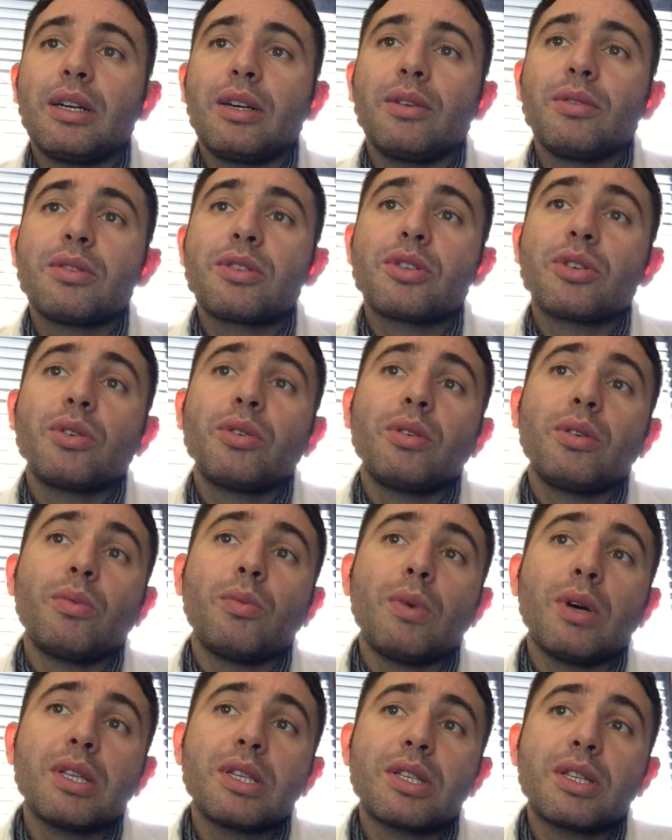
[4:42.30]
also
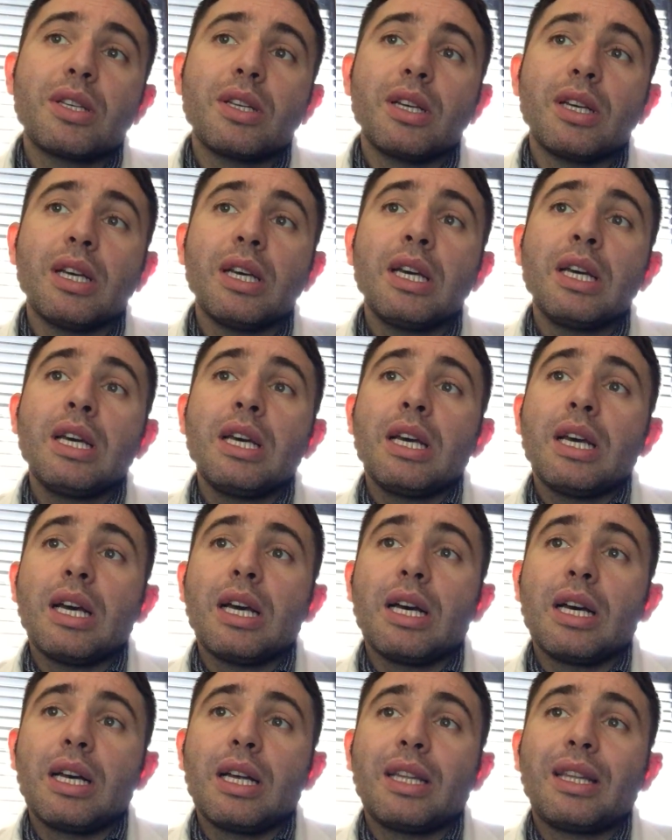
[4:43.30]
once the
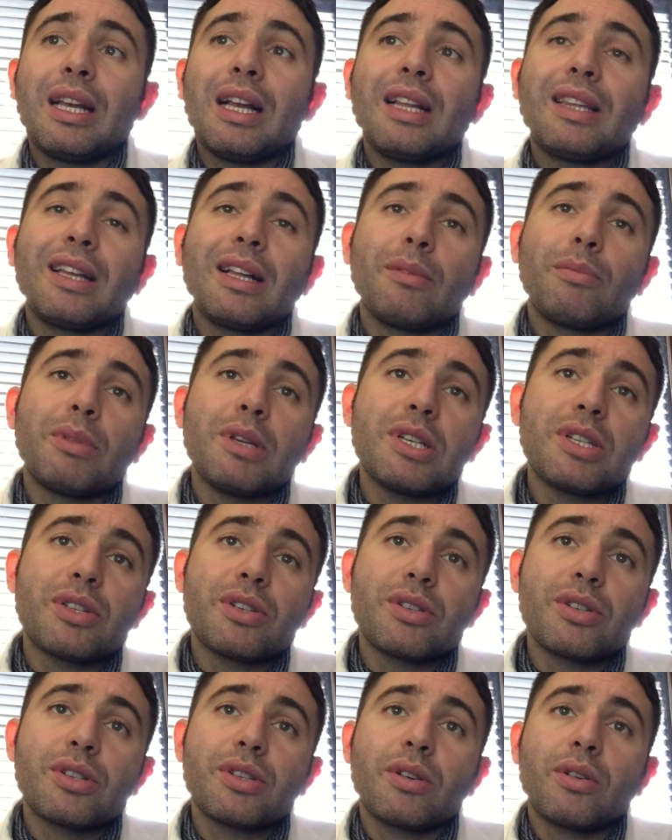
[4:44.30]
telltale
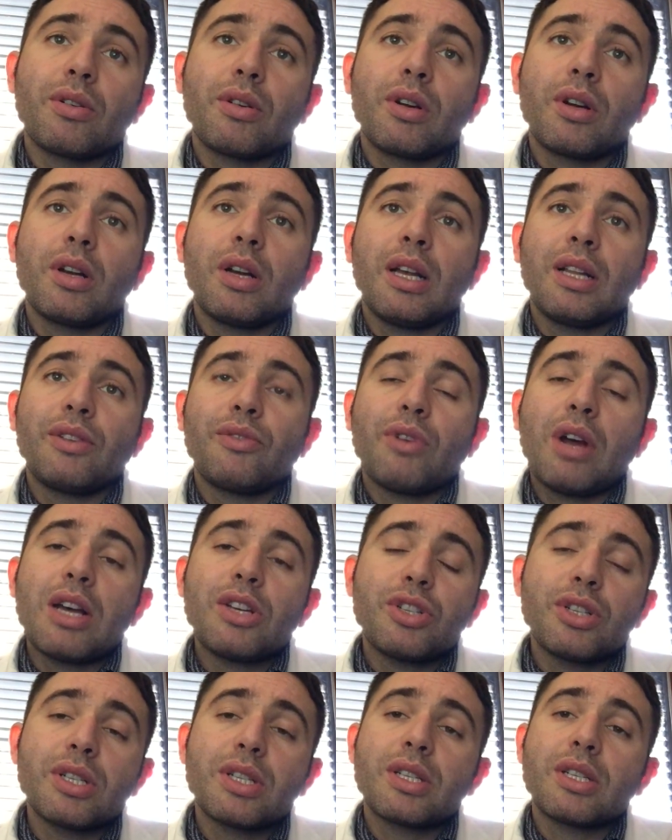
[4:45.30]
blisters and
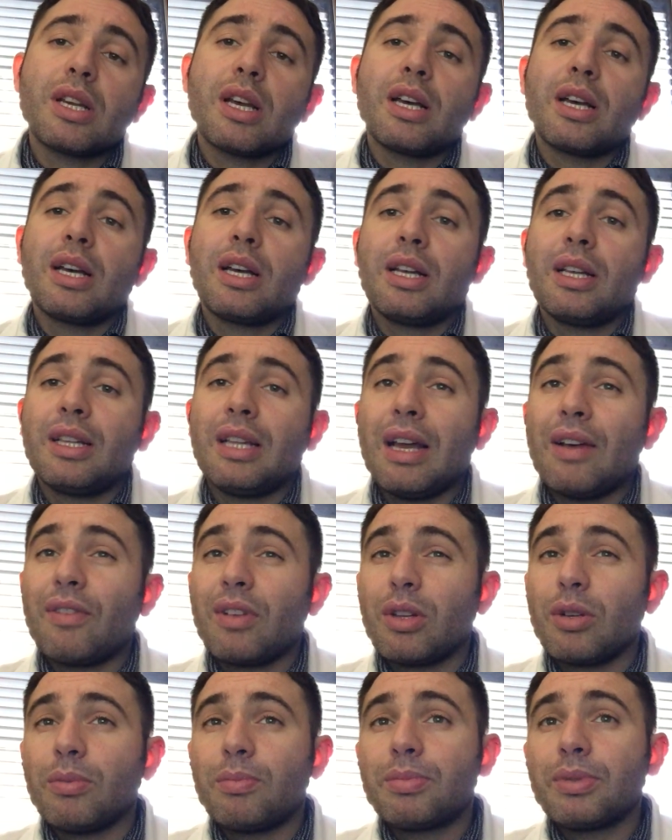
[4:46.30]
rashes
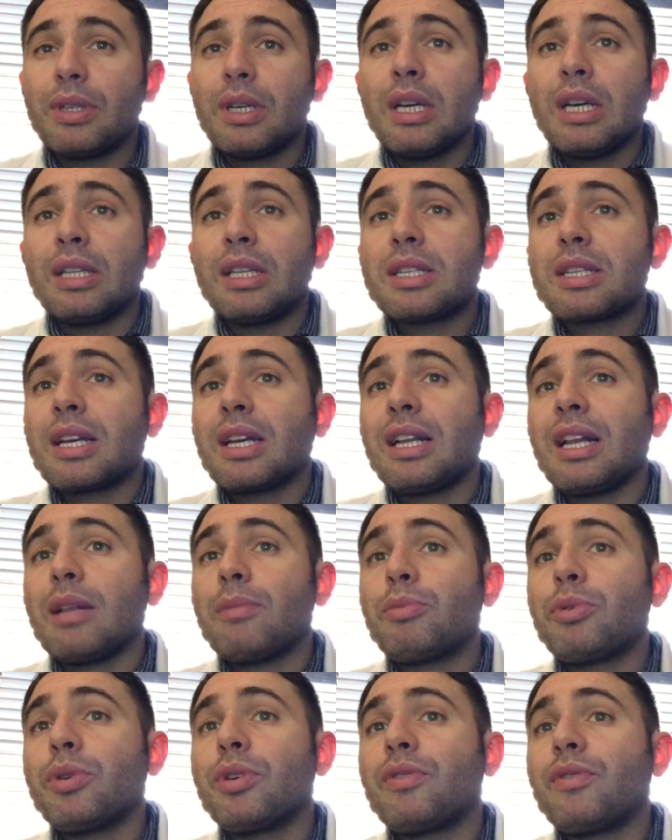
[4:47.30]
develop. This can
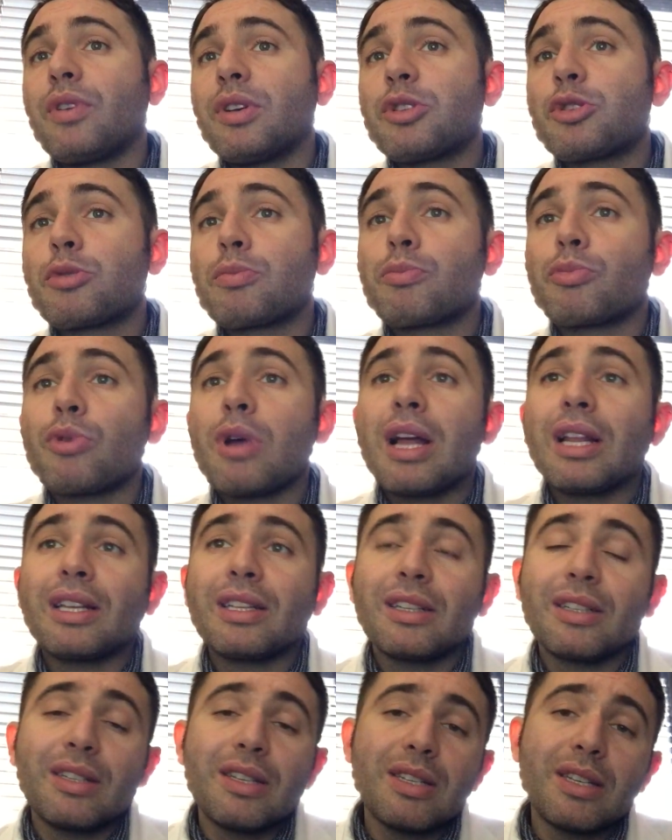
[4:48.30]
help you avoid
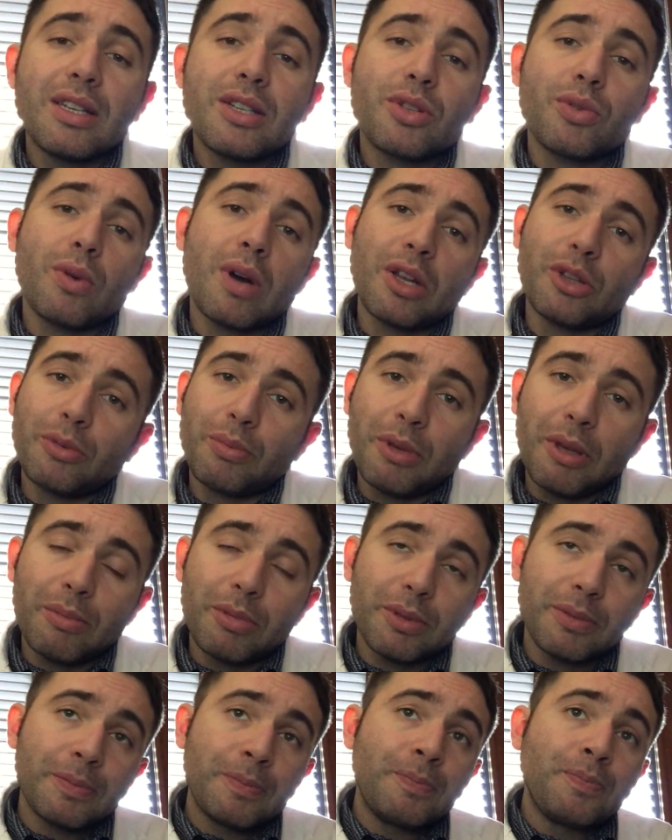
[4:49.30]
spreading the disease to other
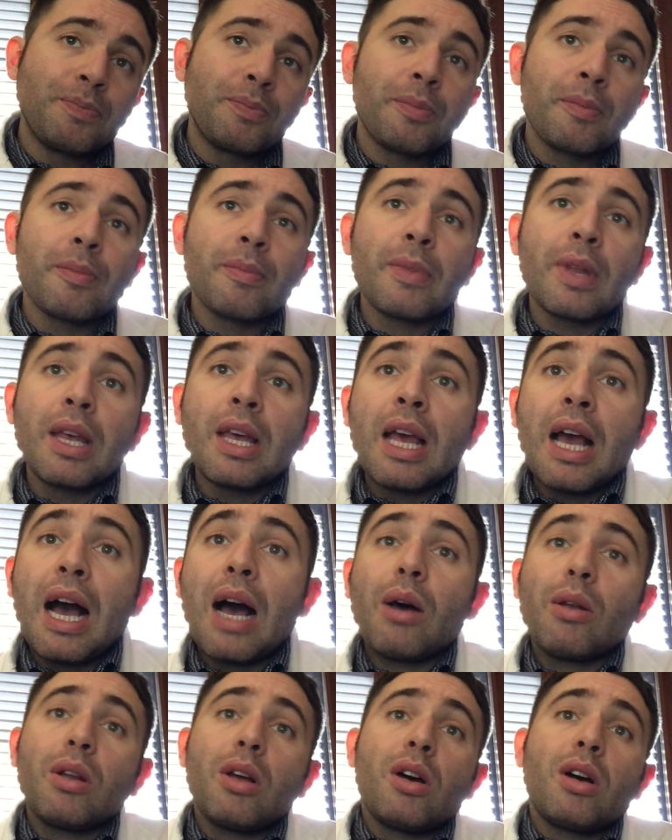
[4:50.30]
people.
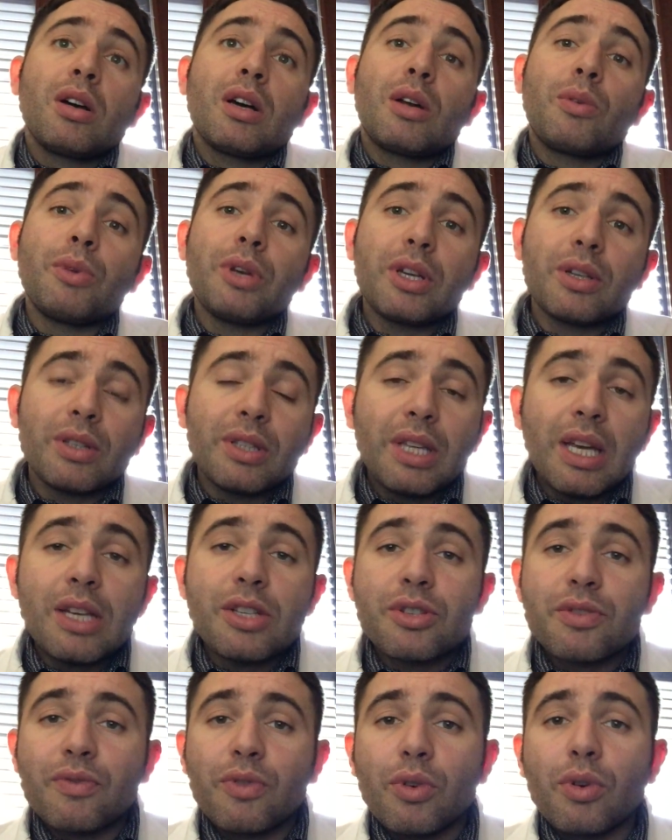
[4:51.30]
How long are we
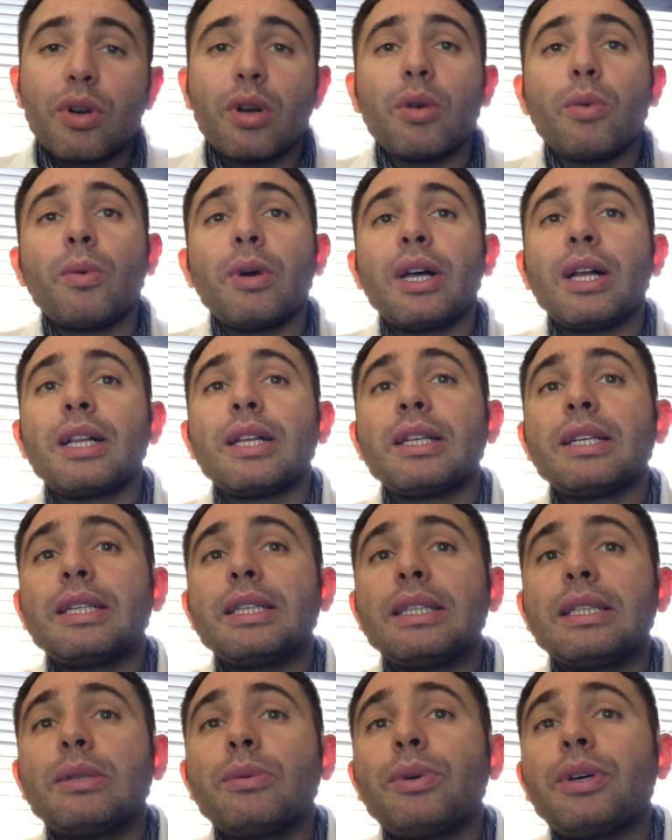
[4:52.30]
contagious for? Well,
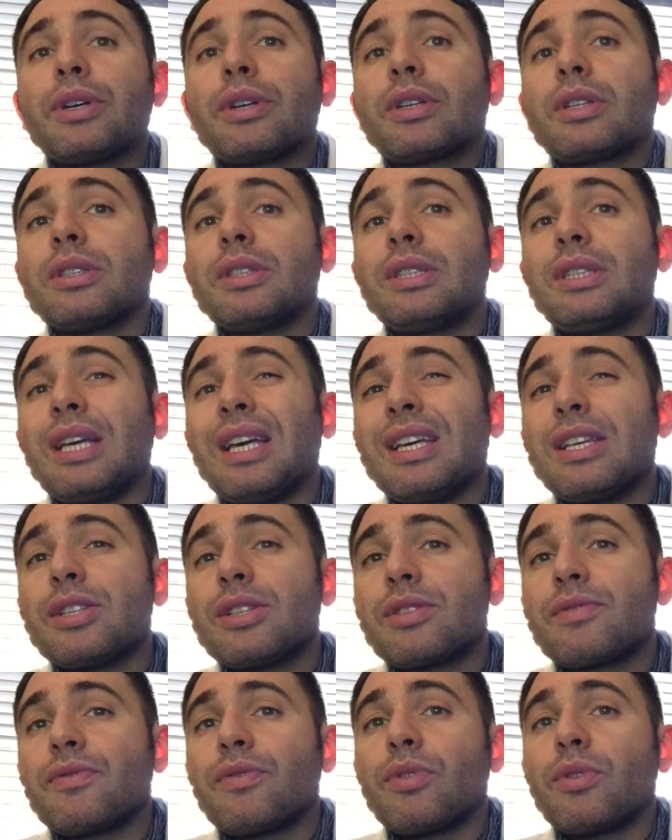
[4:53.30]
we are
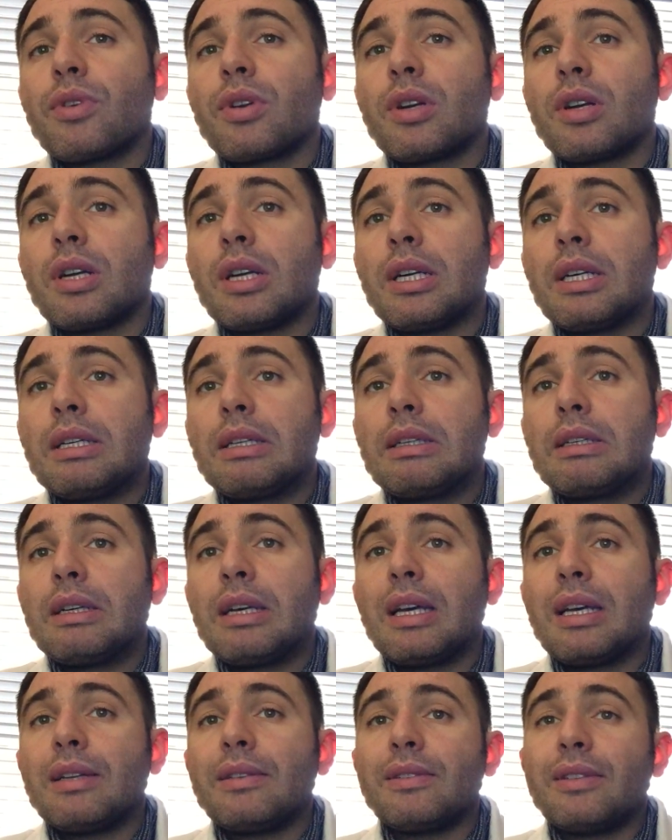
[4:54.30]
contagious
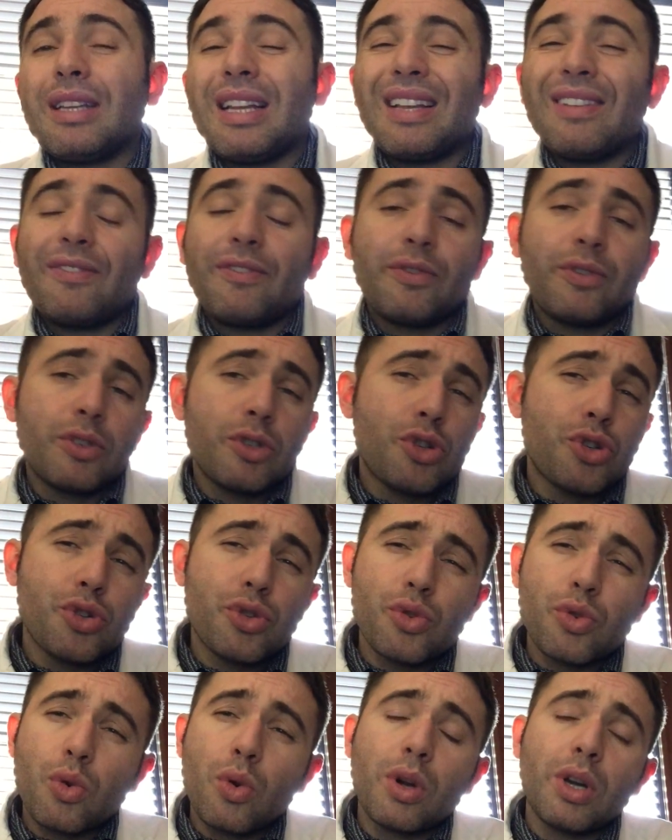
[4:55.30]
for for
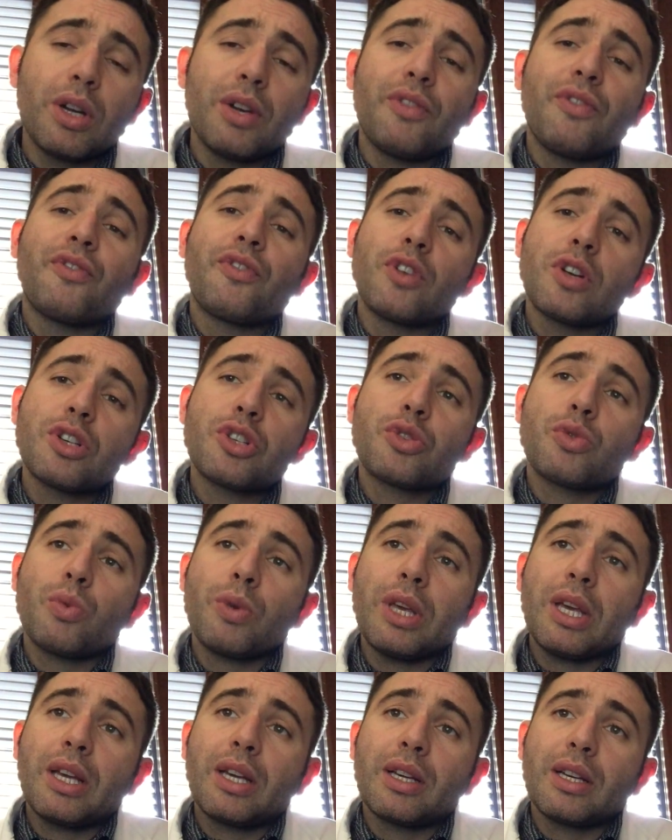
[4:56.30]
sure the first
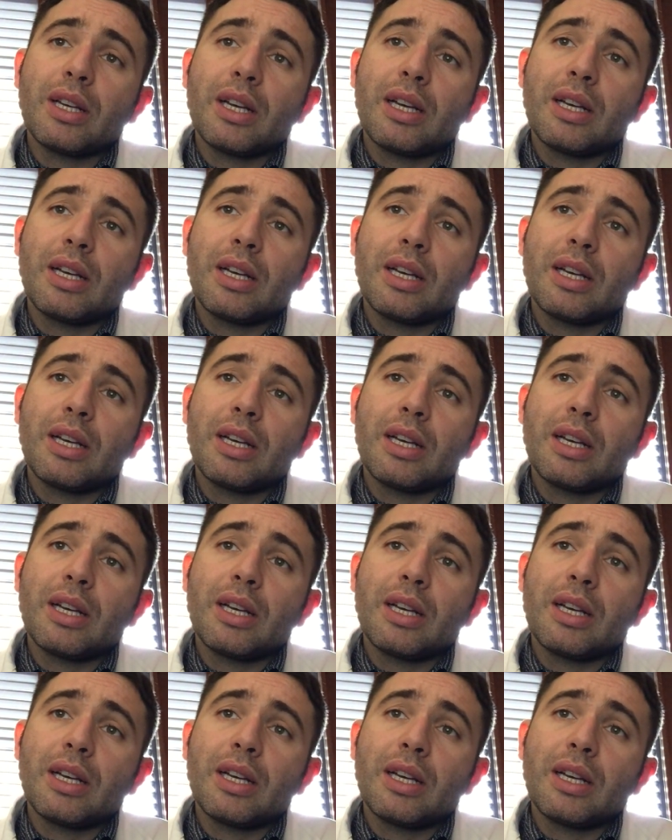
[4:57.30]
week